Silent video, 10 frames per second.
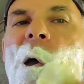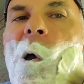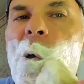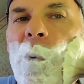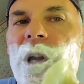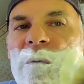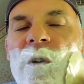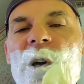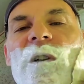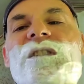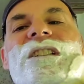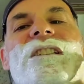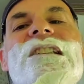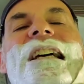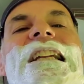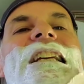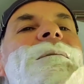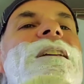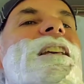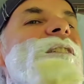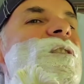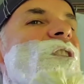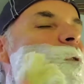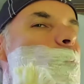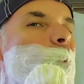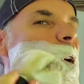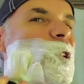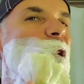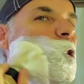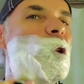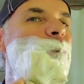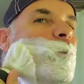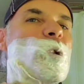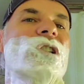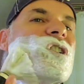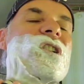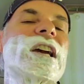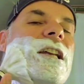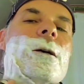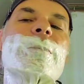And what I've noticed is that it gives the brush a little bit more stand up